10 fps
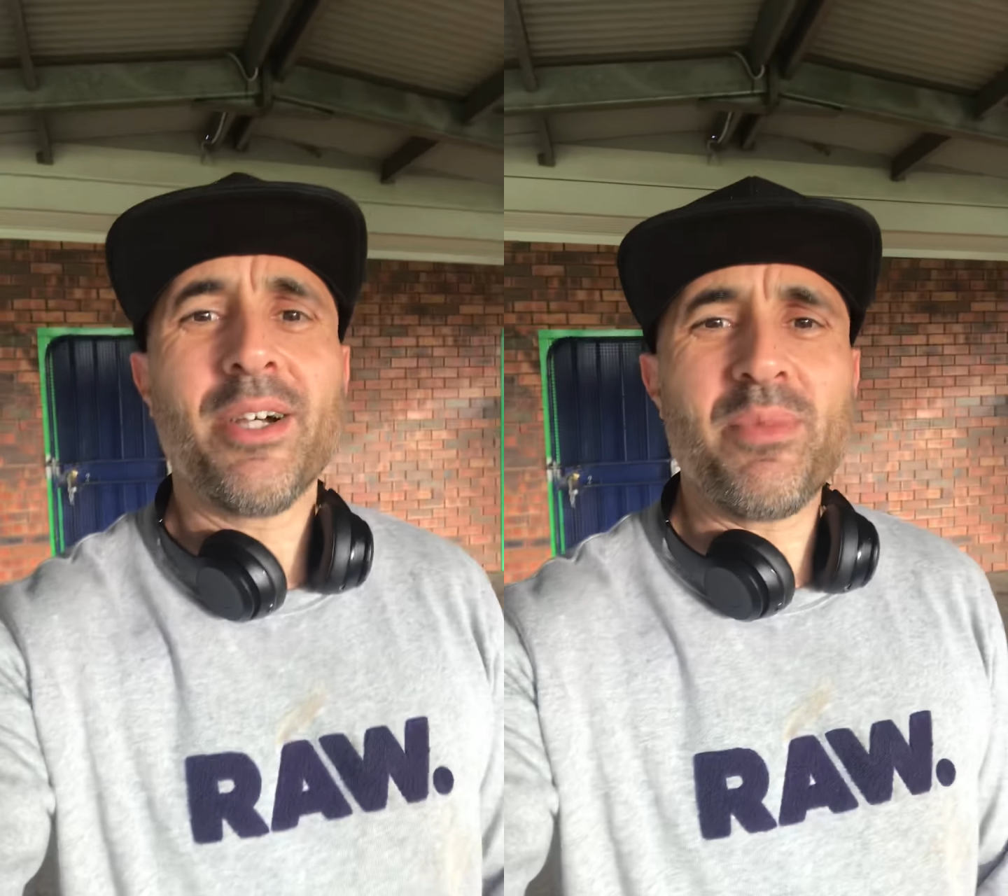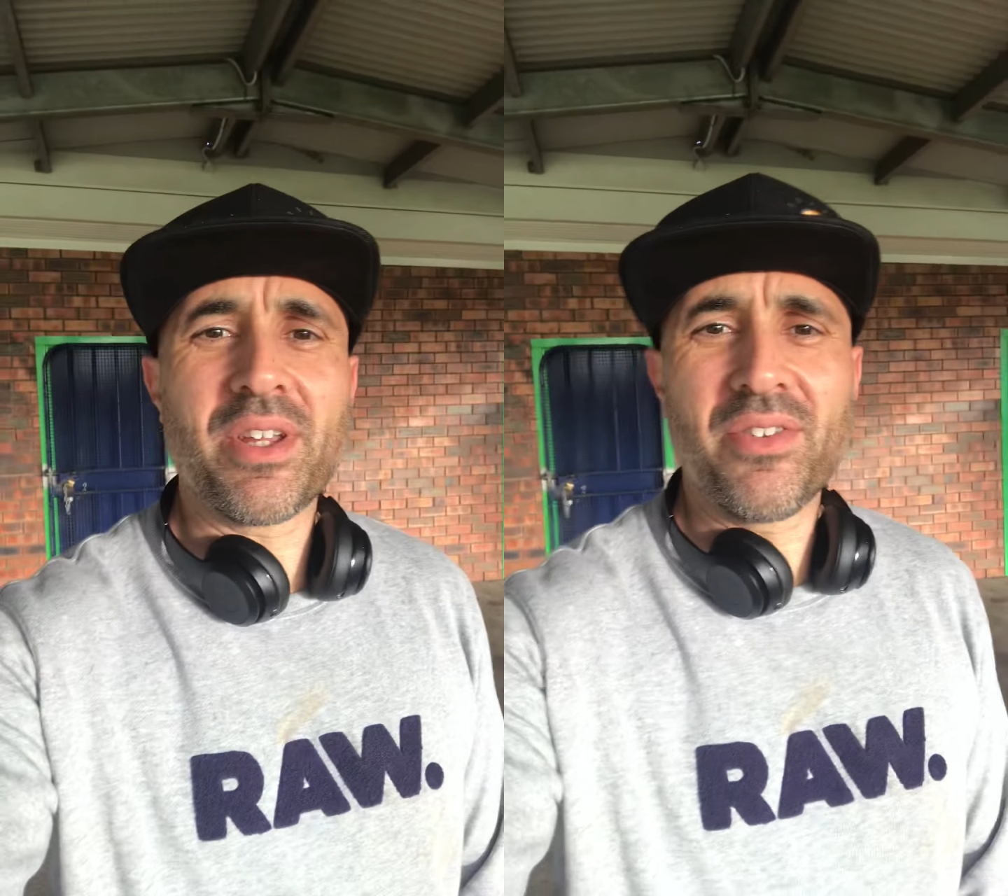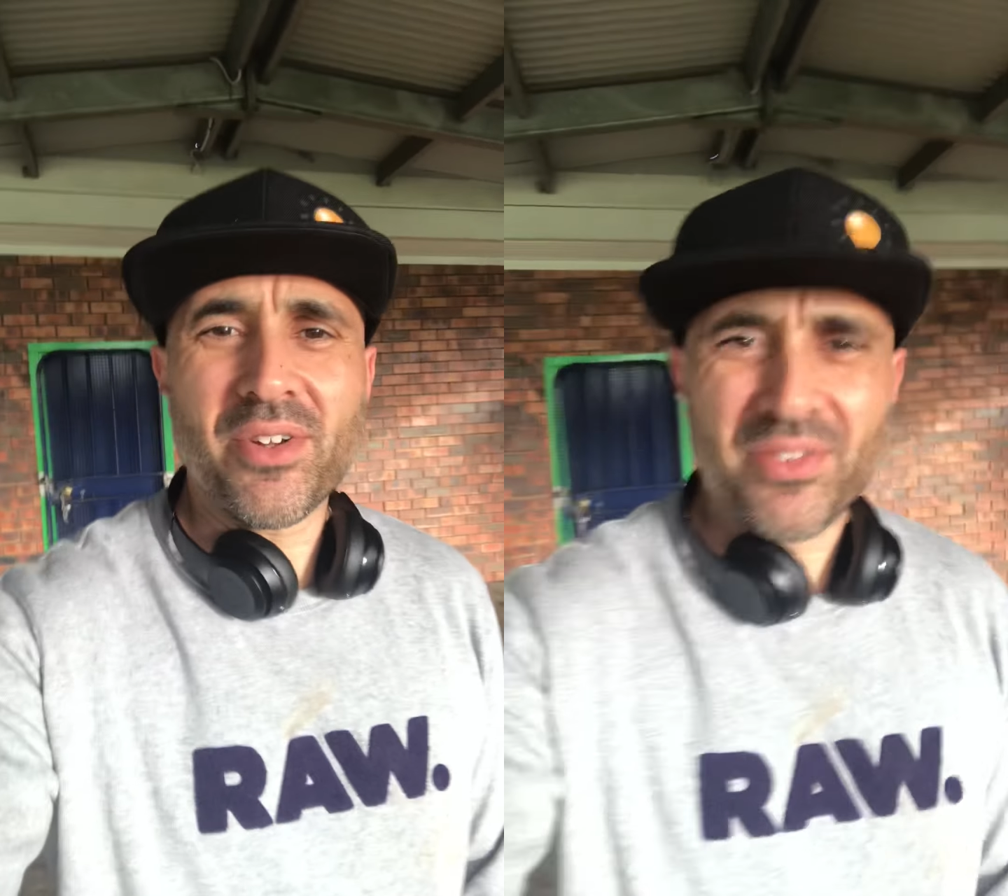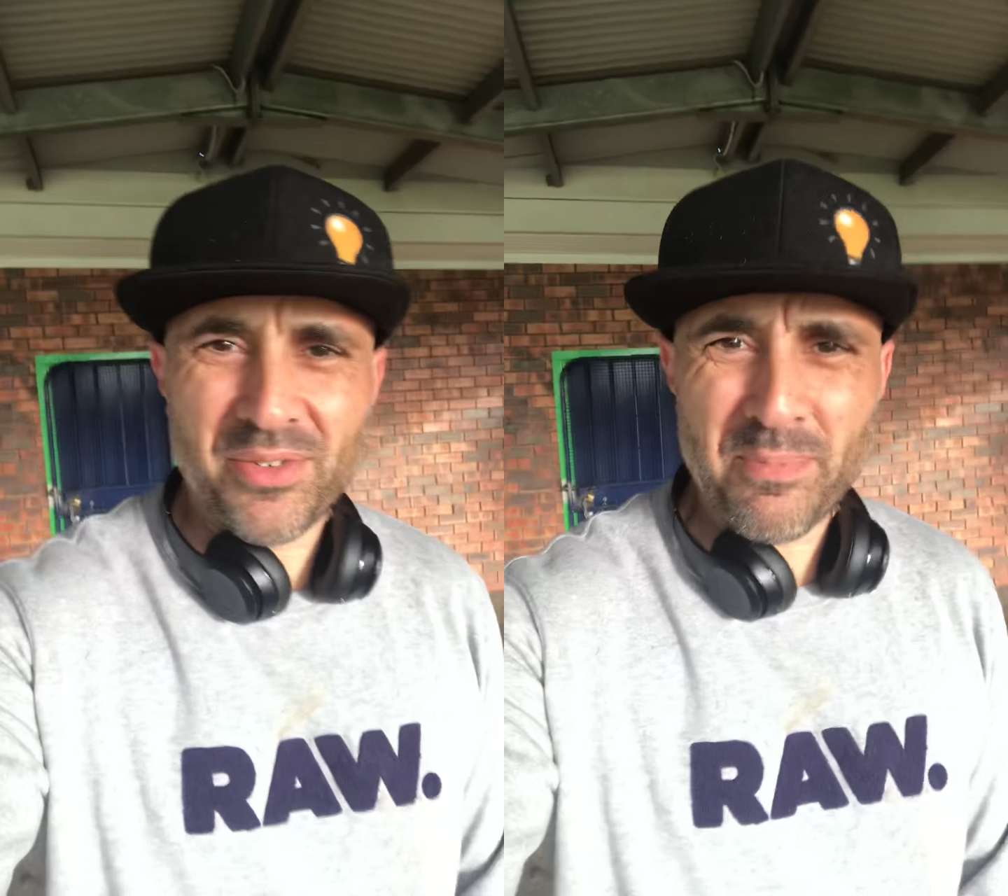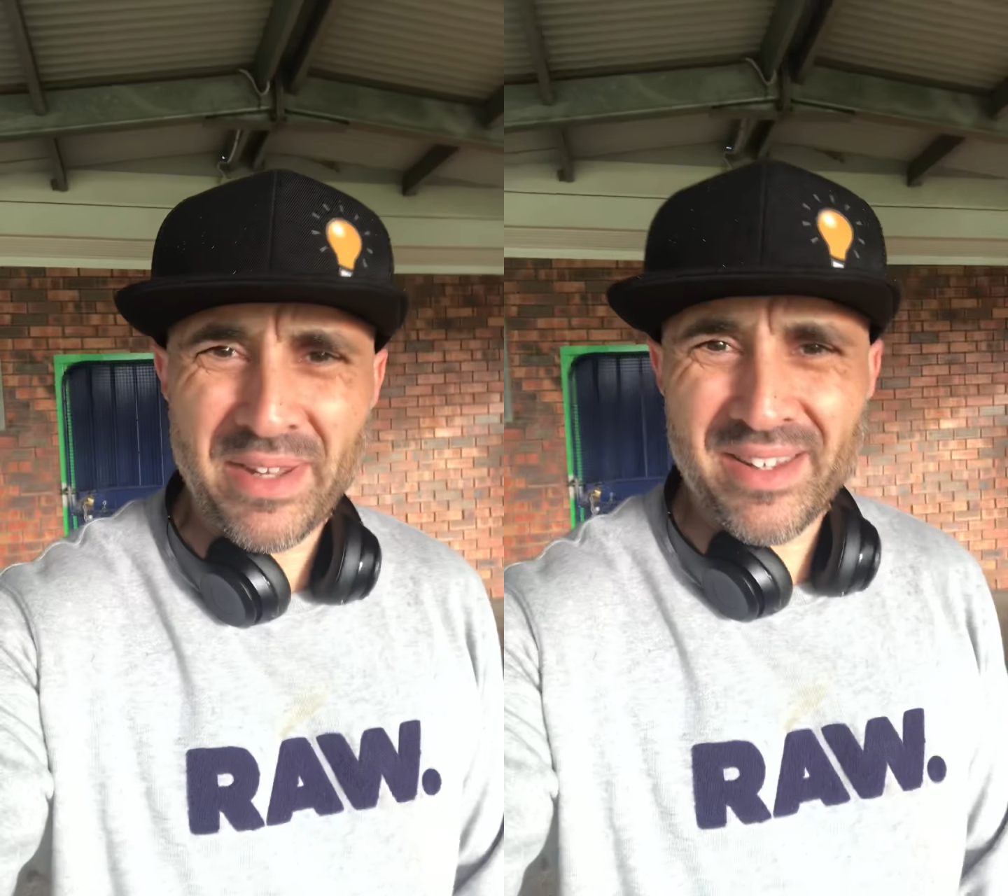You can tell
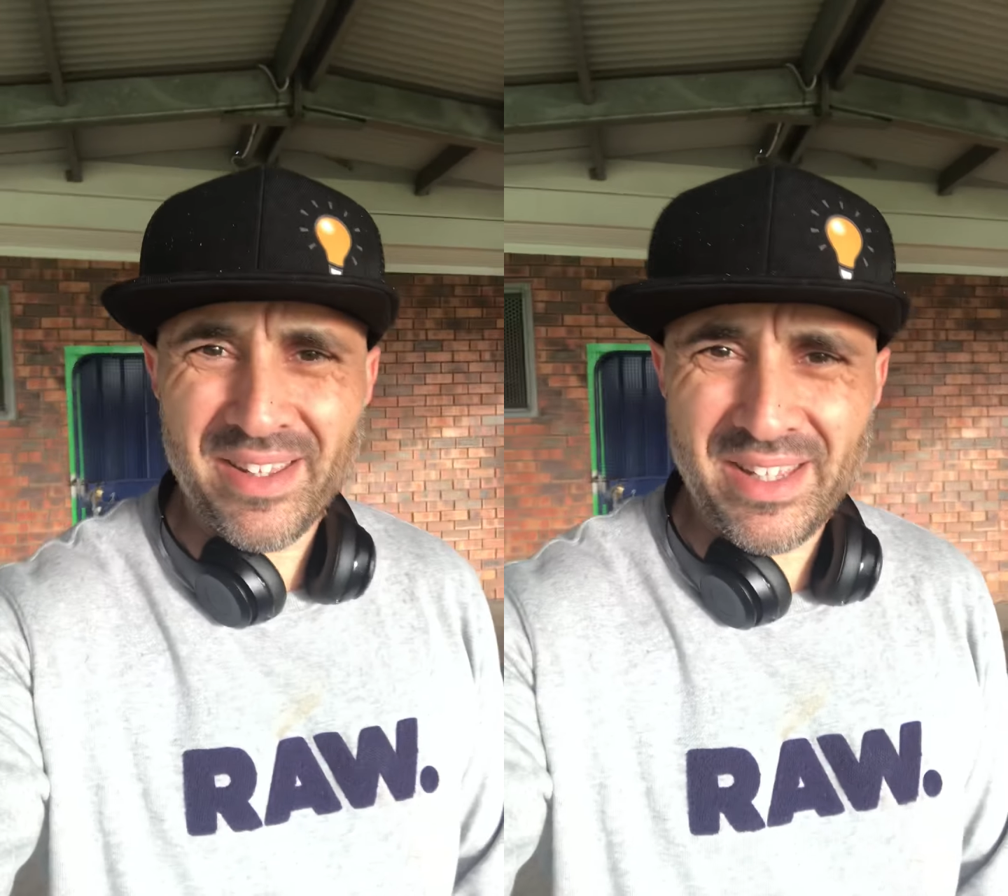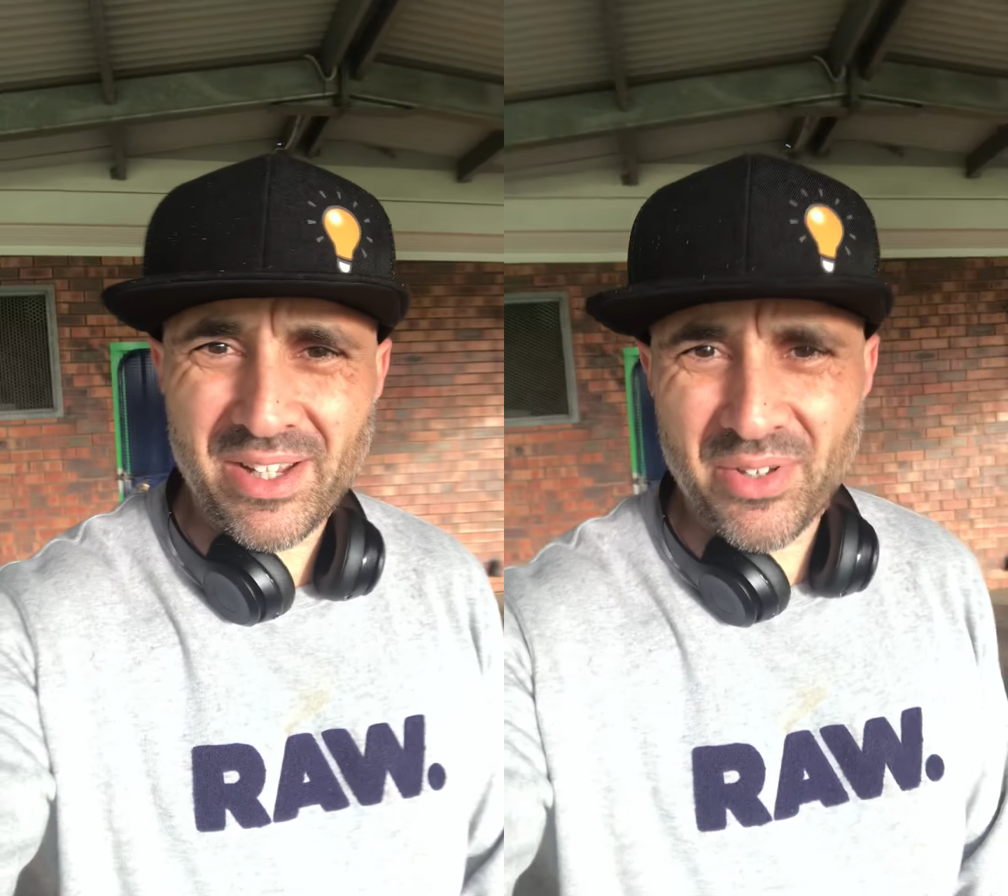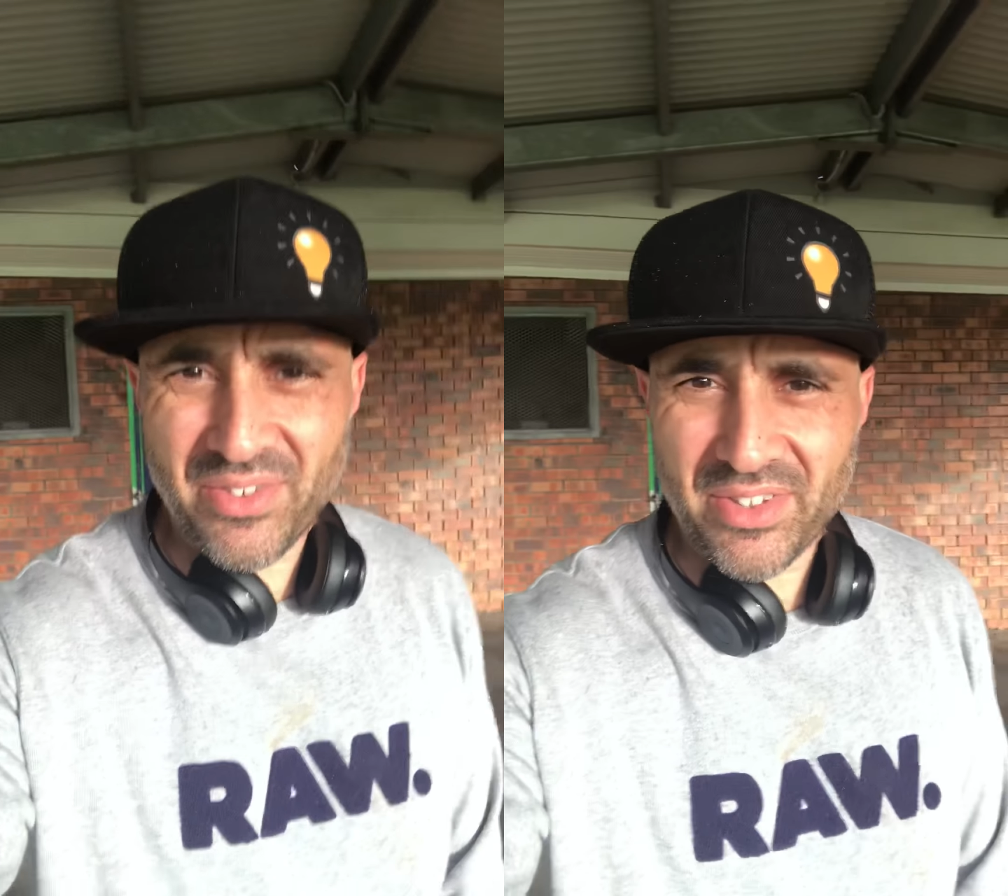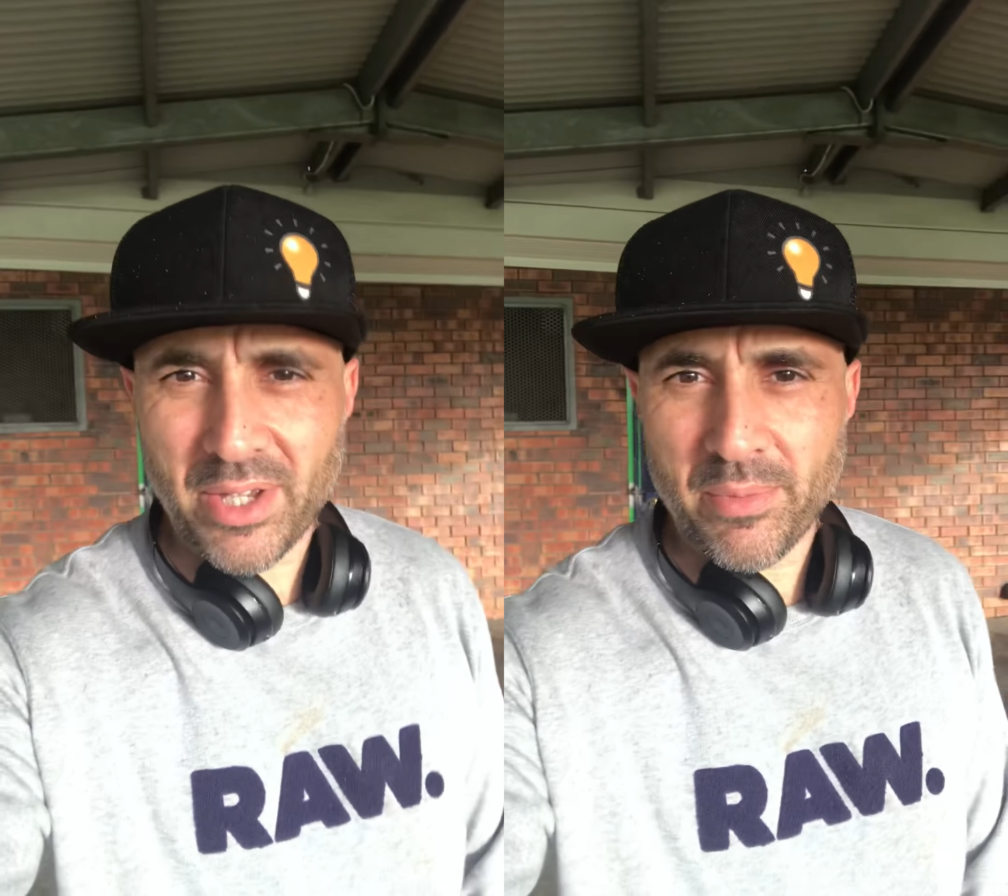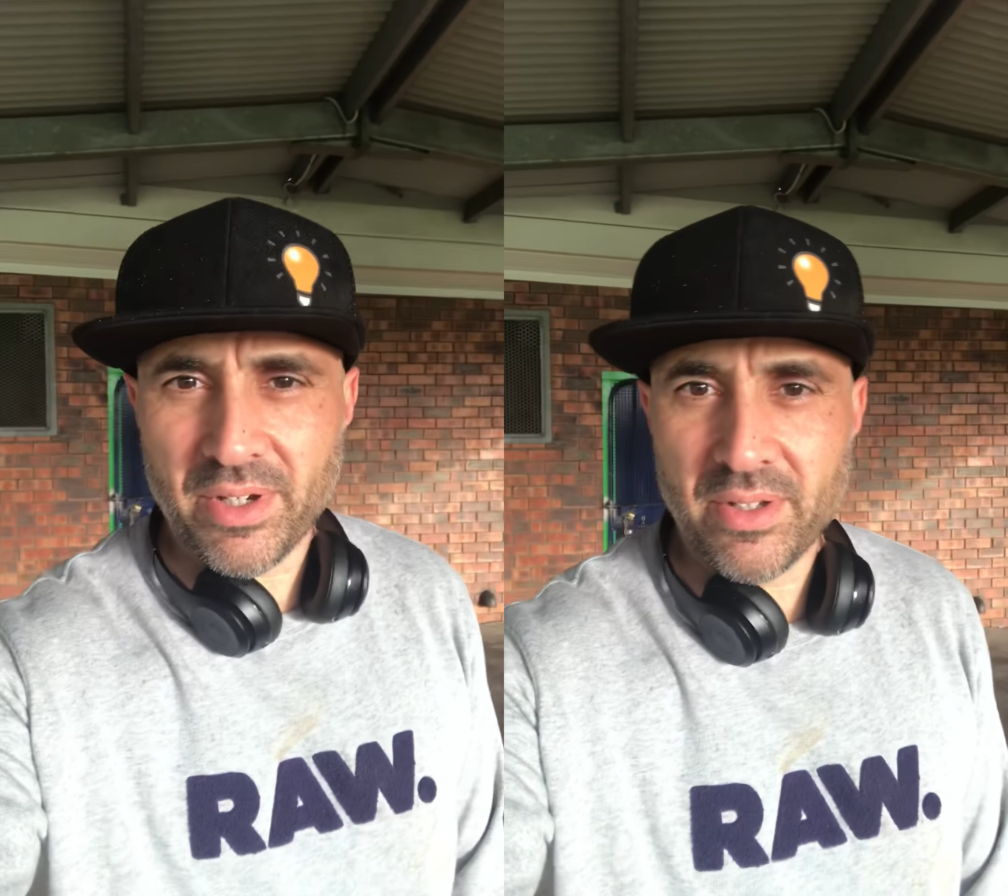it's a Monday because I